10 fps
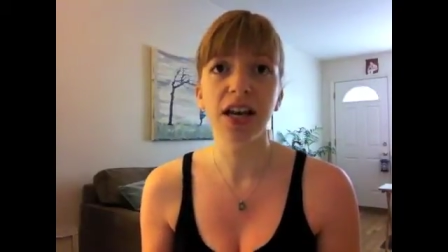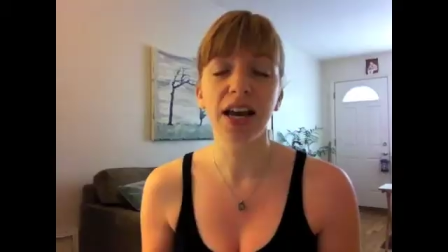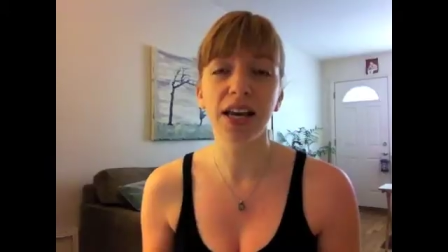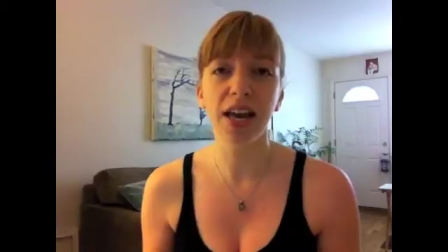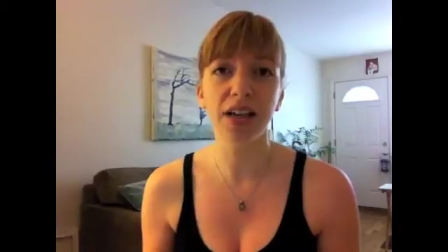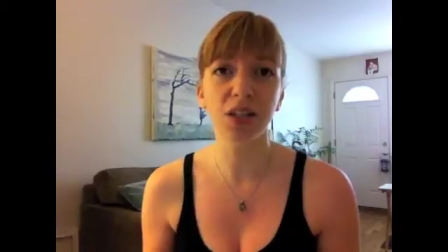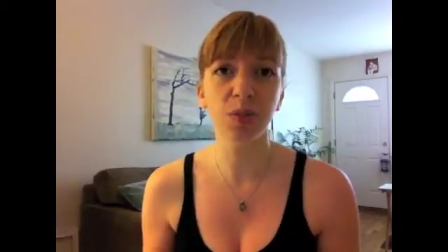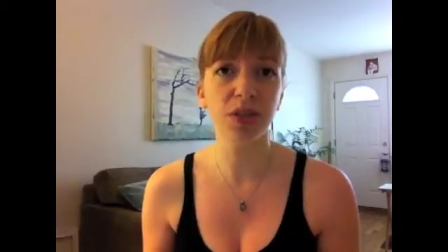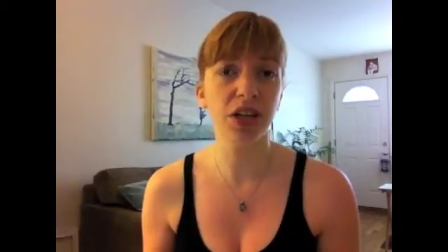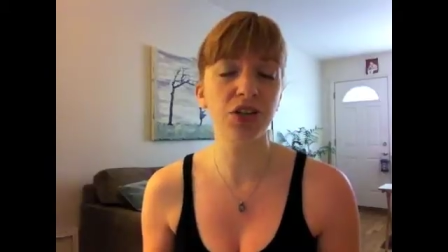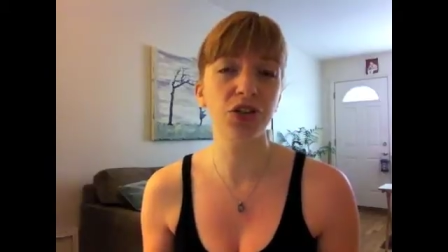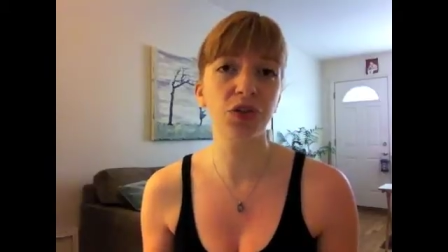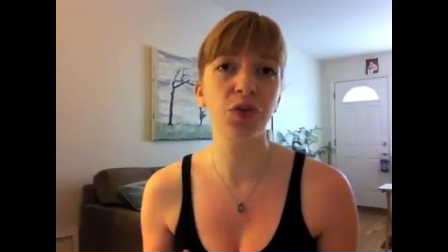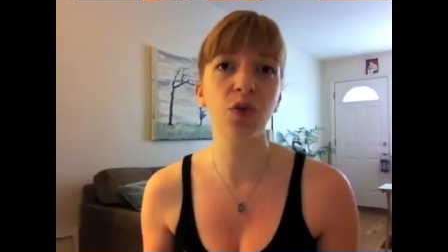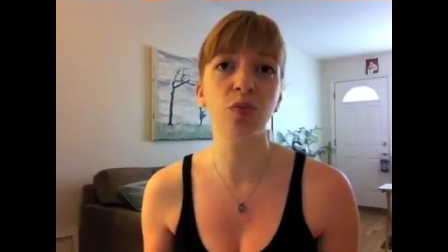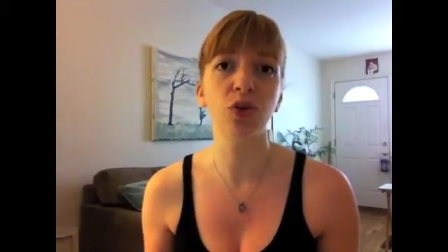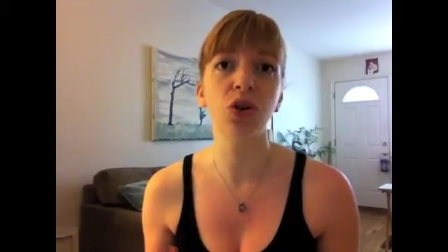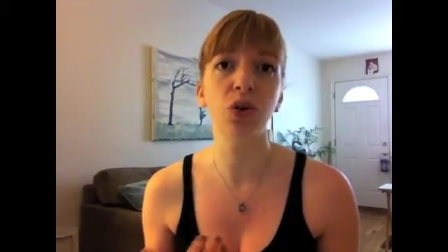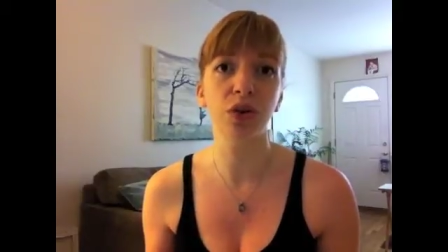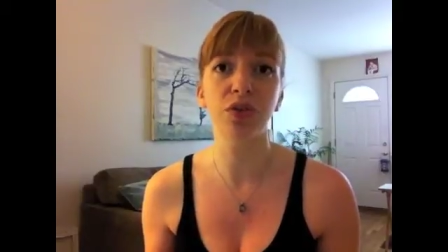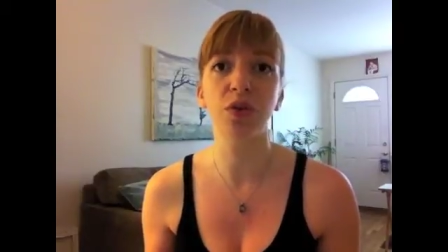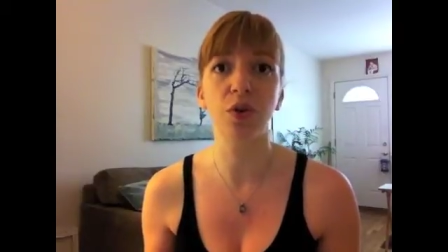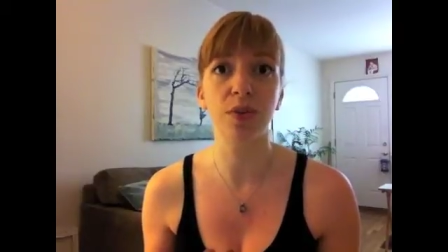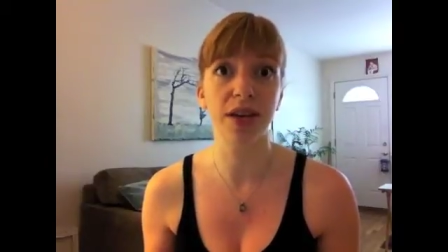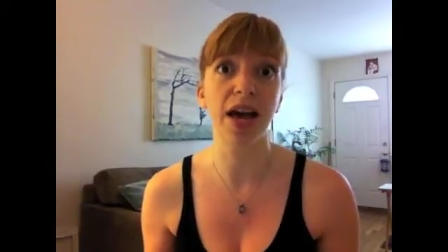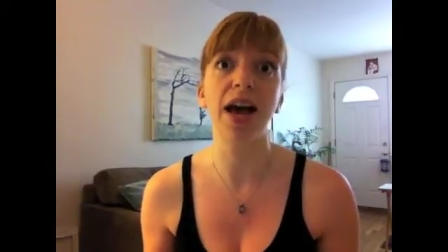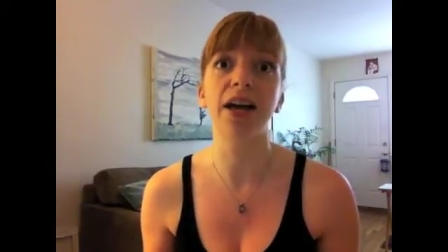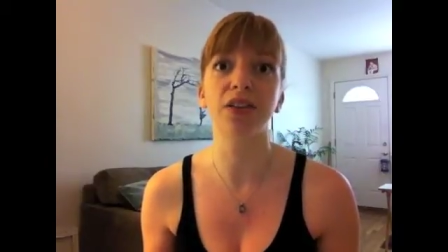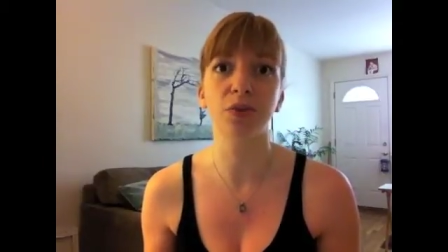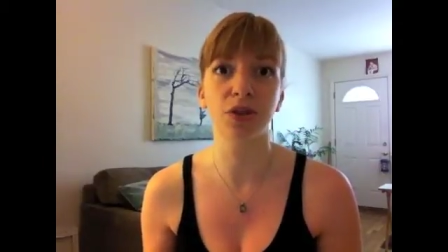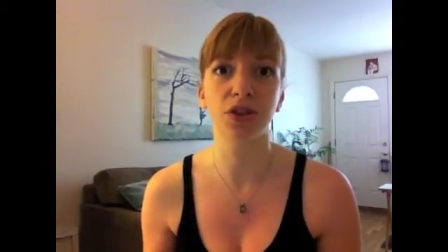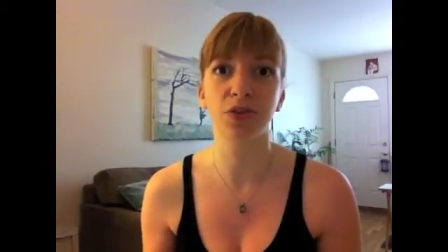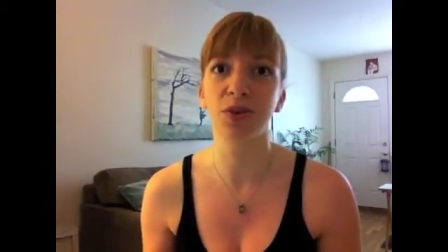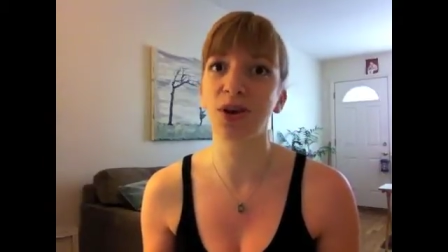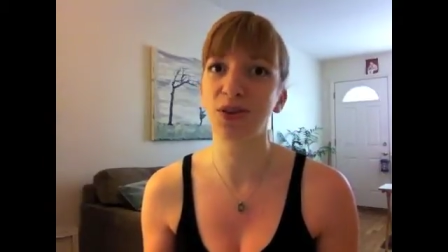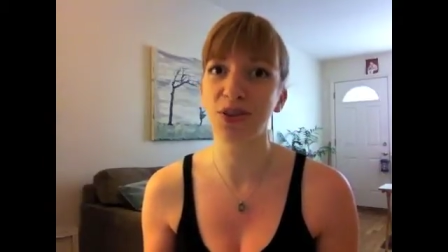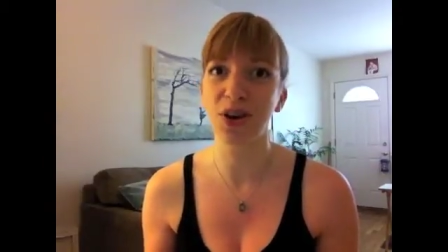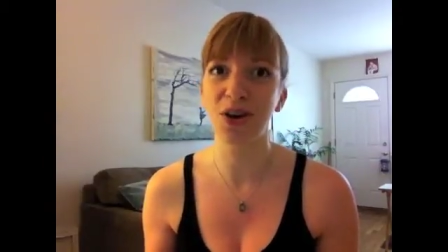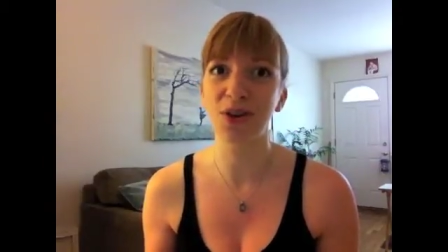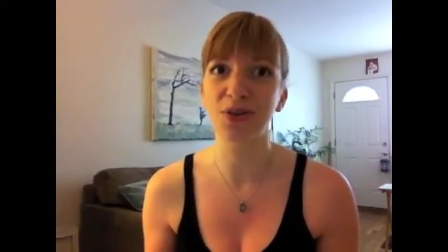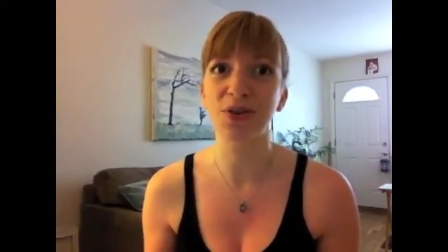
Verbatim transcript: and has the potential to form chloroform gas, which, as we all know,